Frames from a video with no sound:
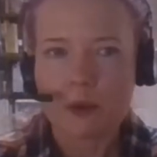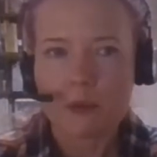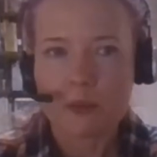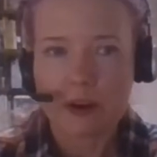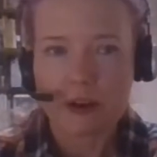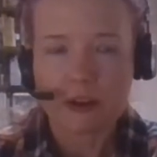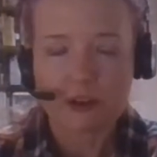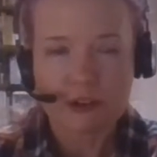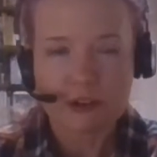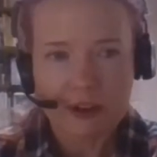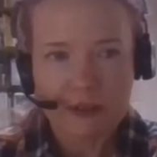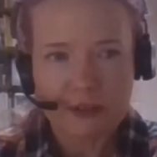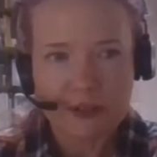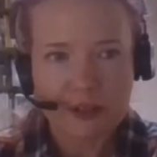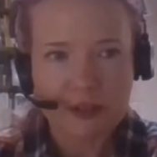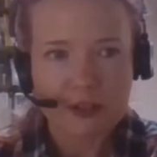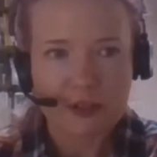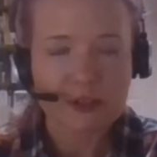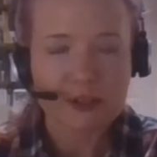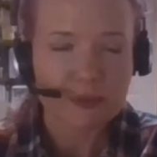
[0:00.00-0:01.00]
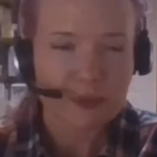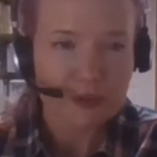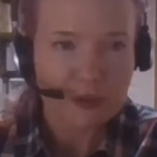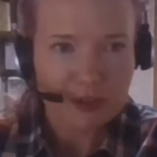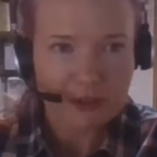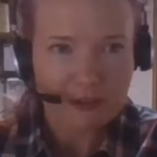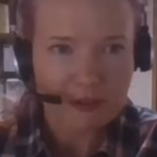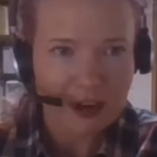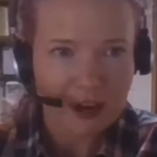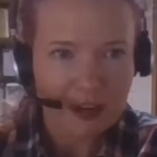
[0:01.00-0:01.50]
wearing trouser suits, which
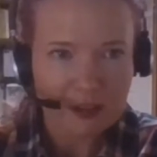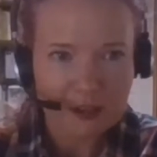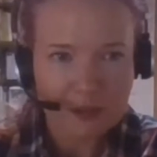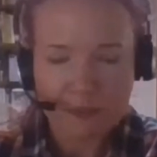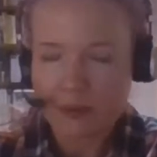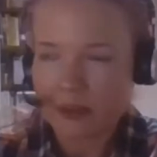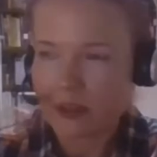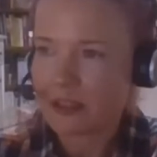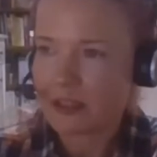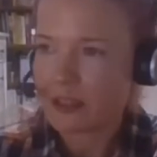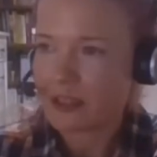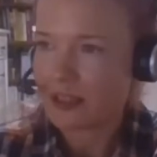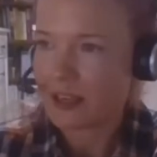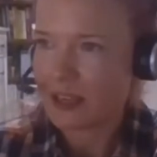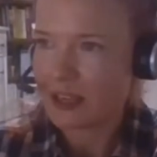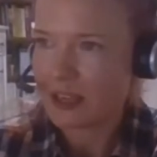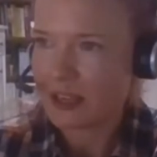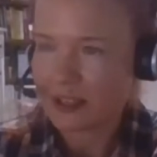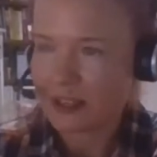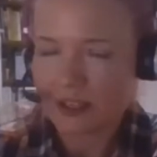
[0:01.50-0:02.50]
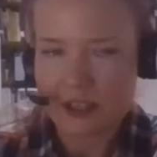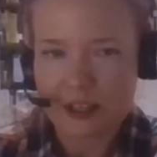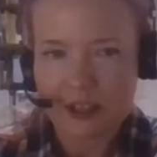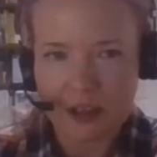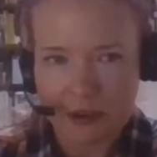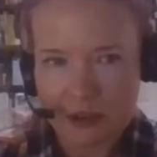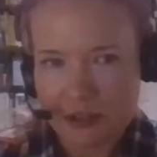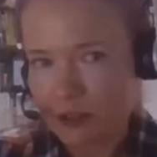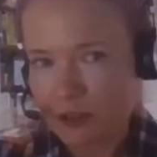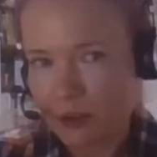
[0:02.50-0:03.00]
are great, but it's you
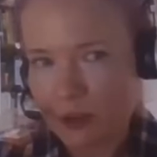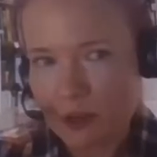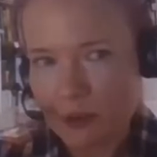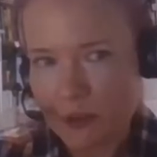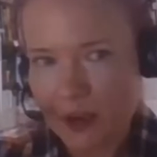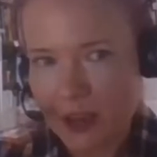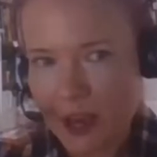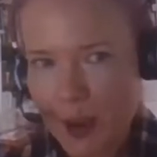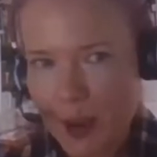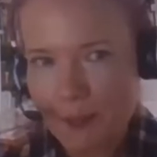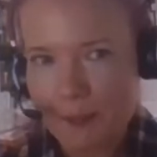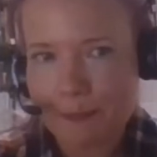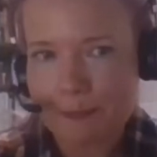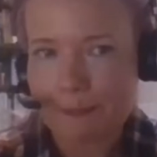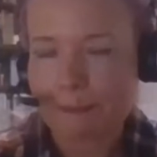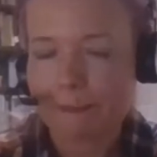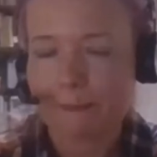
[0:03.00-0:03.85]
know it's not who I am